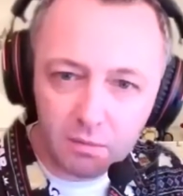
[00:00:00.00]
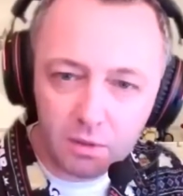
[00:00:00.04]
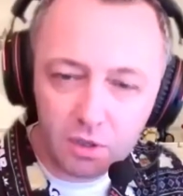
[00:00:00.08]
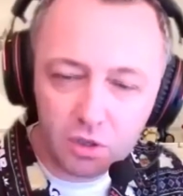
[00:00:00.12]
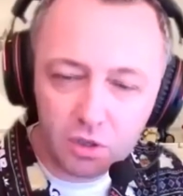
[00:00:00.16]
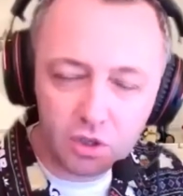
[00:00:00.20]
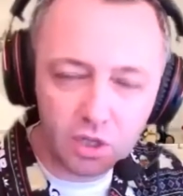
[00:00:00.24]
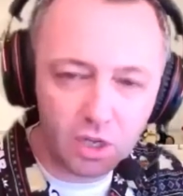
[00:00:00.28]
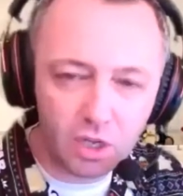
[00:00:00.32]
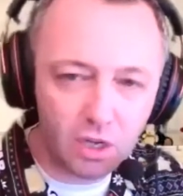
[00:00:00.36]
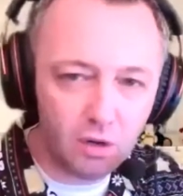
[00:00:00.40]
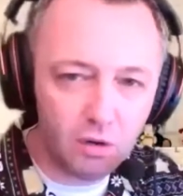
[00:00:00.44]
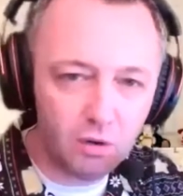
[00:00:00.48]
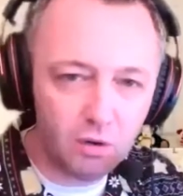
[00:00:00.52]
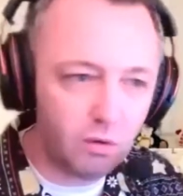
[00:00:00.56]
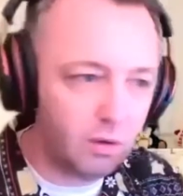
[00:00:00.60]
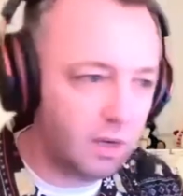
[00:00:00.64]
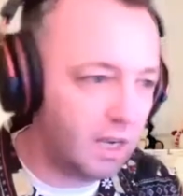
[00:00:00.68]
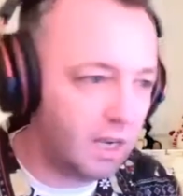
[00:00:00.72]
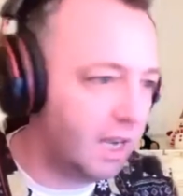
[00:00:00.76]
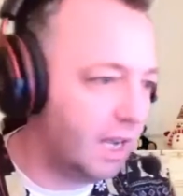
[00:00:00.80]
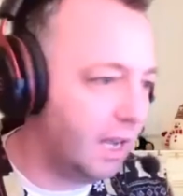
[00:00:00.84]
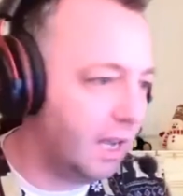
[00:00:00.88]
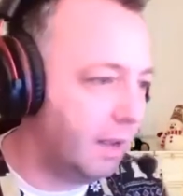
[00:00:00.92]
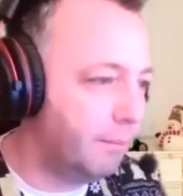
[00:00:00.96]
So
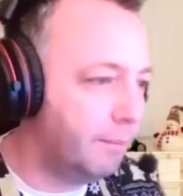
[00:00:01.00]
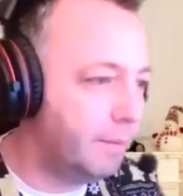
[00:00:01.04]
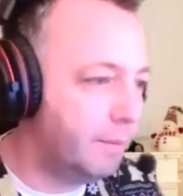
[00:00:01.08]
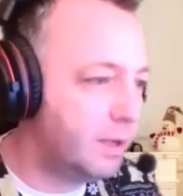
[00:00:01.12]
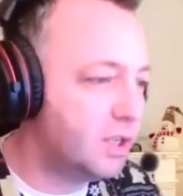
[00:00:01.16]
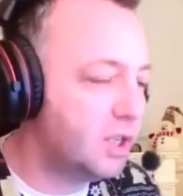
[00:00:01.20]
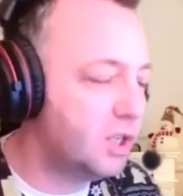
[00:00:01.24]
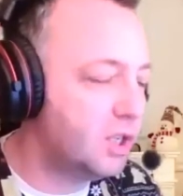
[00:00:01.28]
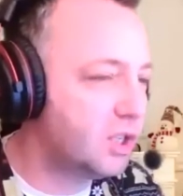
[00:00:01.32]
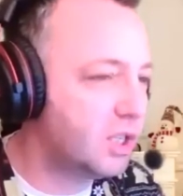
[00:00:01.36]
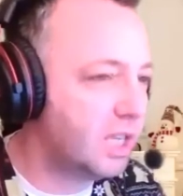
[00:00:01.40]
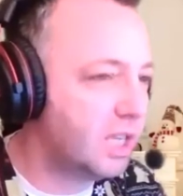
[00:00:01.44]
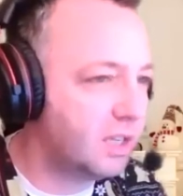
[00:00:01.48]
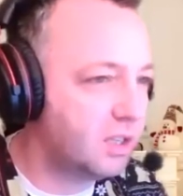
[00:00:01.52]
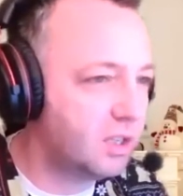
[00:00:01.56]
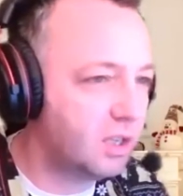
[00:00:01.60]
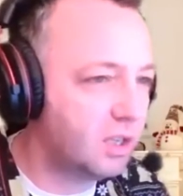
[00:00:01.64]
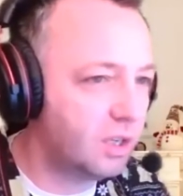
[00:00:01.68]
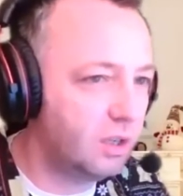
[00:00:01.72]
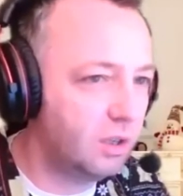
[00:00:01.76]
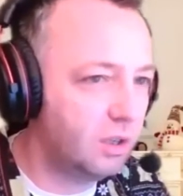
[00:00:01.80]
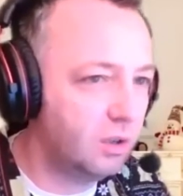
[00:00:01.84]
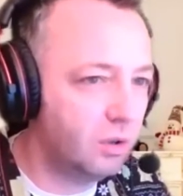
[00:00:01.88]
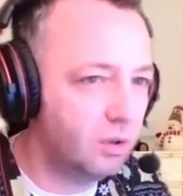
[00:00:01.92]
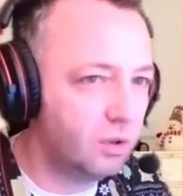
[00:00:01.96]
Mrs. Santa
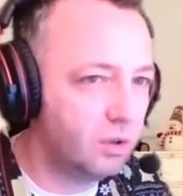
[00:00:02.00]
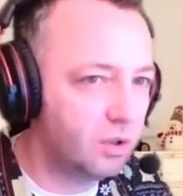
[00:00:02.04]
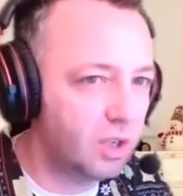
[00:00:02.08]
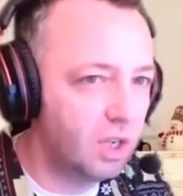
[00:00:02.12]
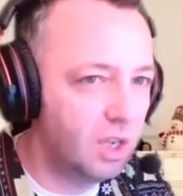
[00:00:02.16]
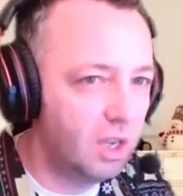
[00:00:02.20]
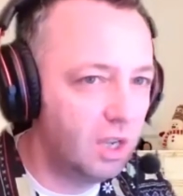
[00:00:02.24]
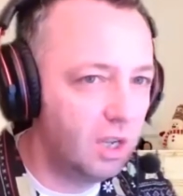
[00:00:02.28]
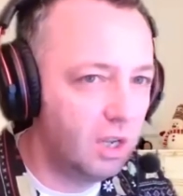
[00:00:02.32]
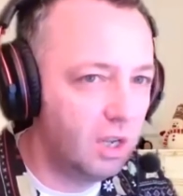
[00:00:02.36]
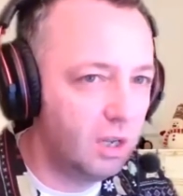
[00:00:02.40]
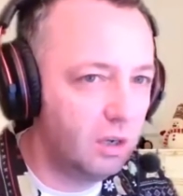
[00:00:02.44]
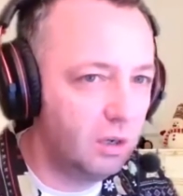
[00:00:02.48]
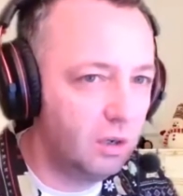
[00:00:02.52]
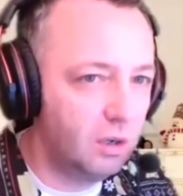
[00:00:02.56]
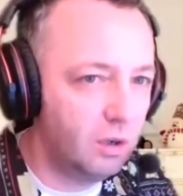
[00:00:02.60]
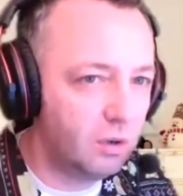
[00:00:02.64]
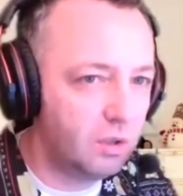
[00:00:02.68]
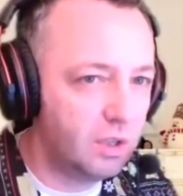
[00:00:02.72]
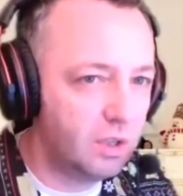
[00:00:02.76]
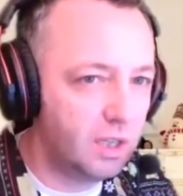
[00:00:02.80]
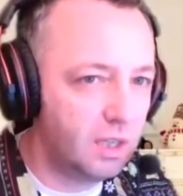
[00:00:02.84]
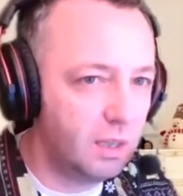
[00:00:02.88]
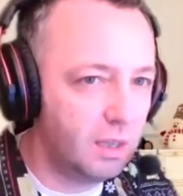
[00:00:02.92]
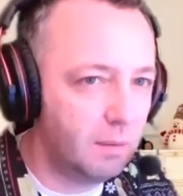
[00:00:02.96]
Claus
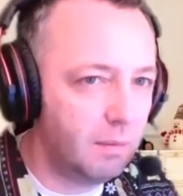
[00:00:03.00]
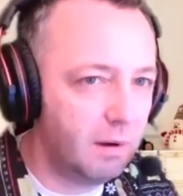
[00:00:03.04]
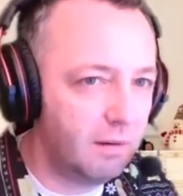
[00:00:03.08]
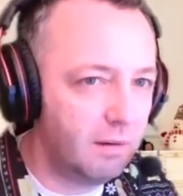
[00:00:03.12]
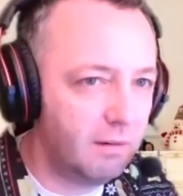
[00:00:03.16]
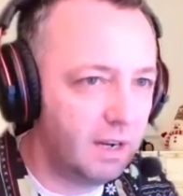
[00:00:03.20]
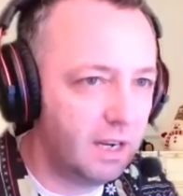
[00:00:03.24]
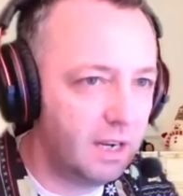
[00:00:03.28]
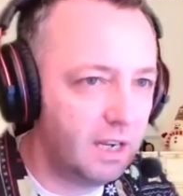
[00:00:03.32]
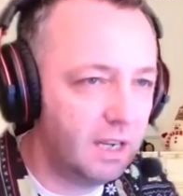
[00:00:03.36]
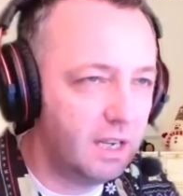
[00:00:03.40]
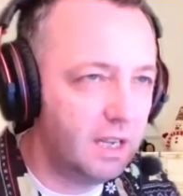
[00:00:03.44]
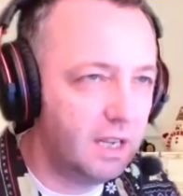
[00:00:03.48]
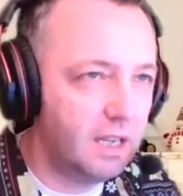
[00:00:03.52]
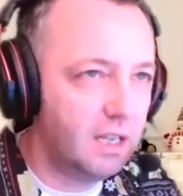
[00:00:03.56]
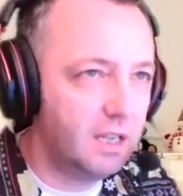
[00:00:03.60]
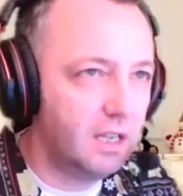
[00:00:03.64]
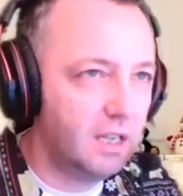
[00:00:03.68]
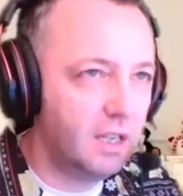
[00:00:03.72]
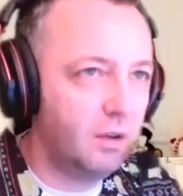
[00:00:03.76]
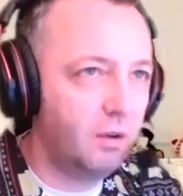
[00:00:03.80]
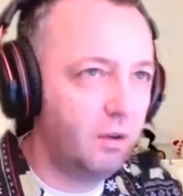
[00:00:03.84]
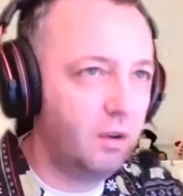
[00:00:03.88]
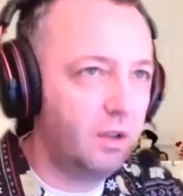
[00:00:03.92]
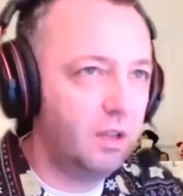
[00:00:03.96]
looked at the mirror
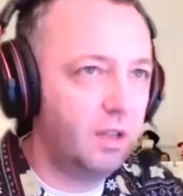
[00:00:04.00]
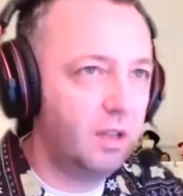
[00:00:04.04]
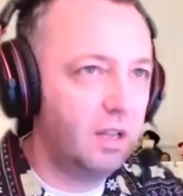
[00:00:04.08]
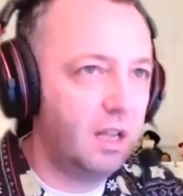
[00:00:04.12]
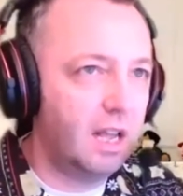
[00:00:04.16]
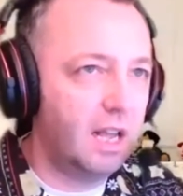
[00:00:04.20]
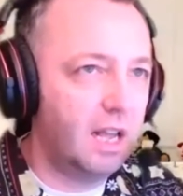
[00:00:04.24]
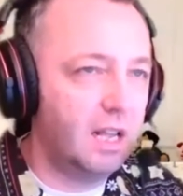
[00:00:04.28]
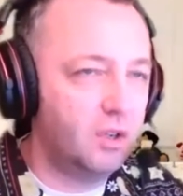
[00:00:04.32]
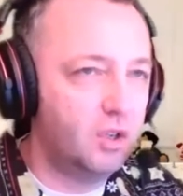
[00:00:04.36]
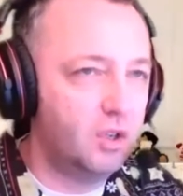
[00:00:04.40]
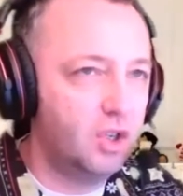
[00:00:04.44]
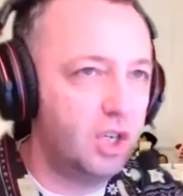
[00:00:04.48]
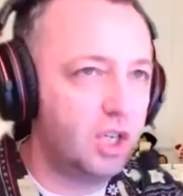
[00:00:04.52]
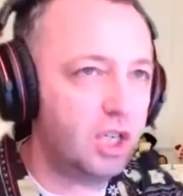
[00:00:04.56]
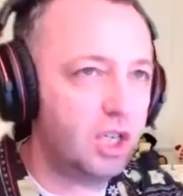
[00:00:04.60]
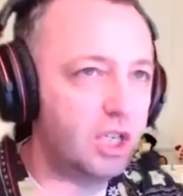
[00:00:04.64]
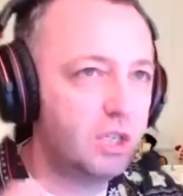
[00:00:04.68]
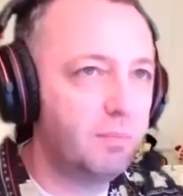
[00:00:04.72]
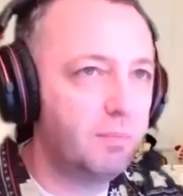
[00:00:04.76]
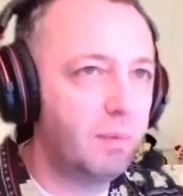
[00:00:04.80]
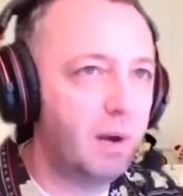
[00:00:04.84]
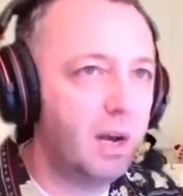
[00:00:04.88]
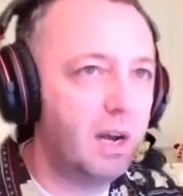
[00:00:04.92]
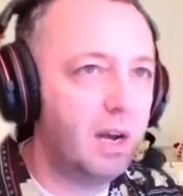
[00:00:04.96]
and she
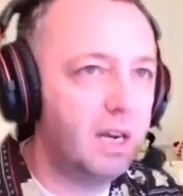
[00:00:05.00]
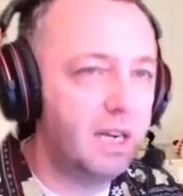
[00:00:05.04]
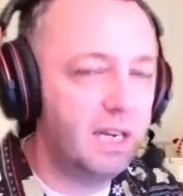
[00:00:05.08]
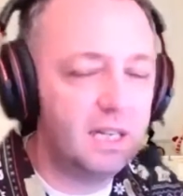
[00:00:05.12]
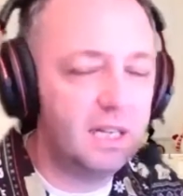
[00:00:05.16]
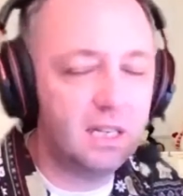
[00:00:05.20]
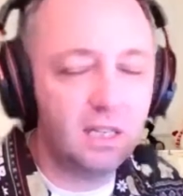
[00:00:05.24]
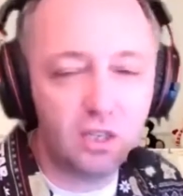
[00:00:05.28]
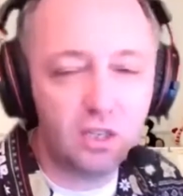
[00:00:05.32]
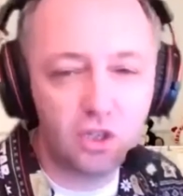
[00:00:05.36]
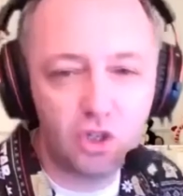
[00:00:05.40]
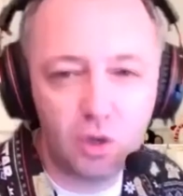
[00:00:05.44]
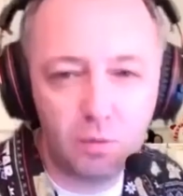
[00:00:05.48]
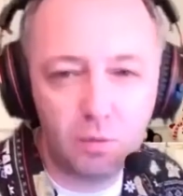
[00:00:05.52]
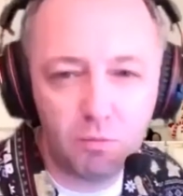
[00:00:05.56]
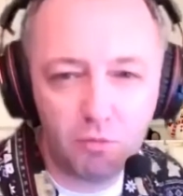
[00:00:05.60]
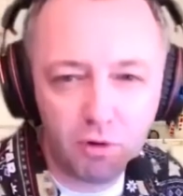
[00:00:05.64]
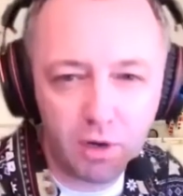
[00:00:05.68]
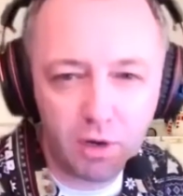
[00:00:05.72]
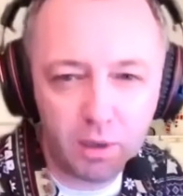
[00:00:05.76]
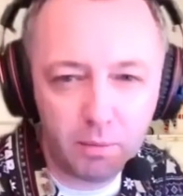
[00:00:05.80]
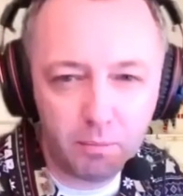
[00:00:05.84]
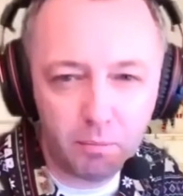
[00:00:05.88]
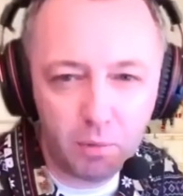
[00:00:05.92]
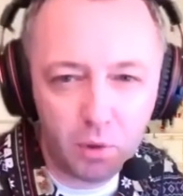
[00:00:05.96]
spied the
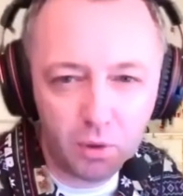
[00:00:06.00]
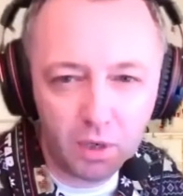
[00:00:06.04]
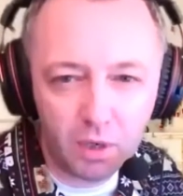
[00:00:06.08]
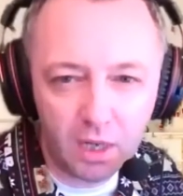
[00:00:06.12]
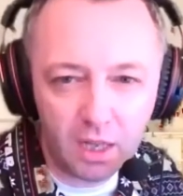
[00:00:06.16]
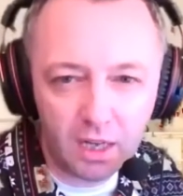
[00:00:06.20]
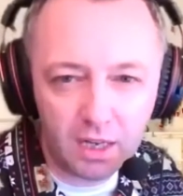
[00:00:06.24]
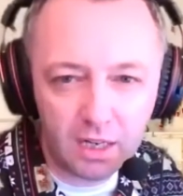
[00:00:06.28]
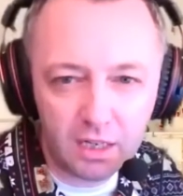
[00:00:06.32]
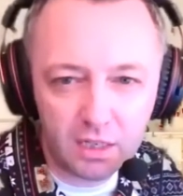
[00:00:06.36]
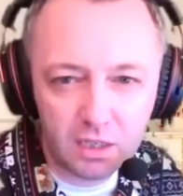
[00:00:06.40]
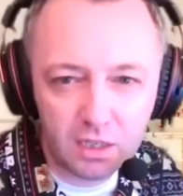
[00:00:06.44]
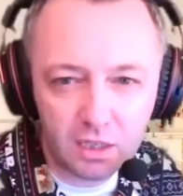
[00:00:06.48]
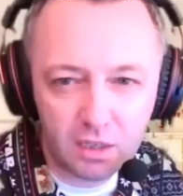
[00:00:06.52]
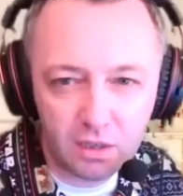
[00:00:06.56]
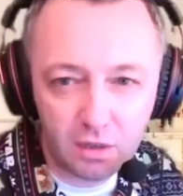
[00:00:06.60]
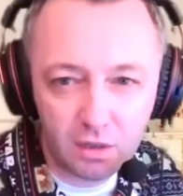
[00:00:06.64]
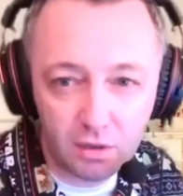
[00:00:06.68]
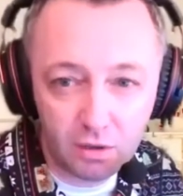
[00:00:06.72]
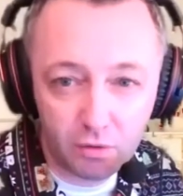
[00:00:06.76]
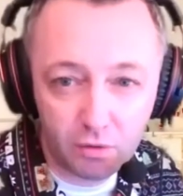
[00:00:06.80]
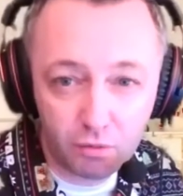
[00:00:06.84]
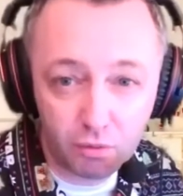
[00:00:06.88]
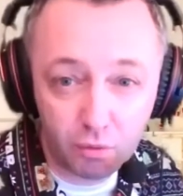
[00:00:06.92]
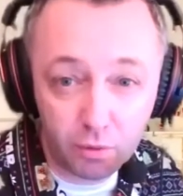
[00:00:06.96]
shimmering moonlight.
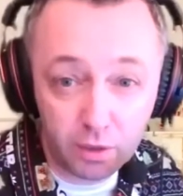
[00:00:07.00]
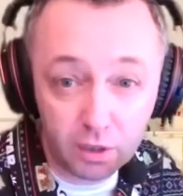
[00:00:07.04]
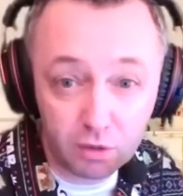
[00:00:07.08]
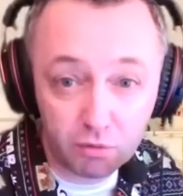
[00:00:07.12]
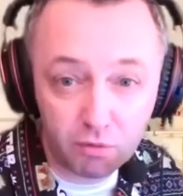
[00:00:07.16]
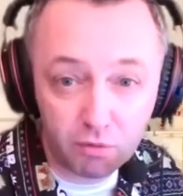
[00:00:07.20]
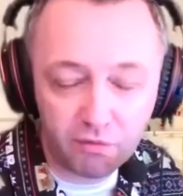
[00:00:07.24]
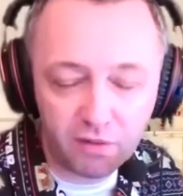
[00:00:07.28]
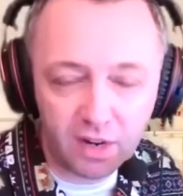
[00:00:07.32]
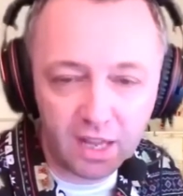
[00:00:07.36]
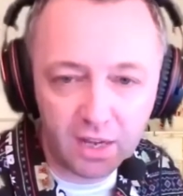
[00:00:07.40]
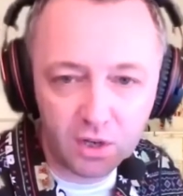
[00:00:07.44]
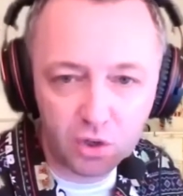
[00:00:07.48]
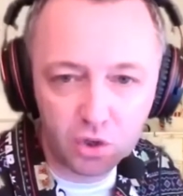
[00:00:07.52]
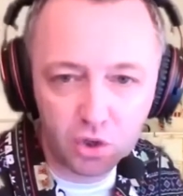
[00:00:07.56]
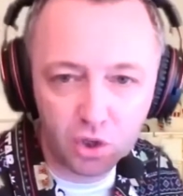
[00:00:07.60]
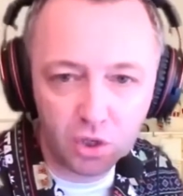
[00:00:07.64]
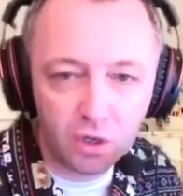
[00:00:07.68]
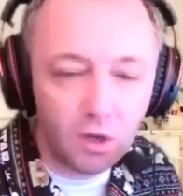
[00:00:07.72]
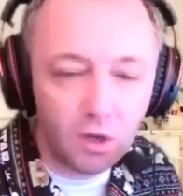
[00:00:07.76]
through its reflection.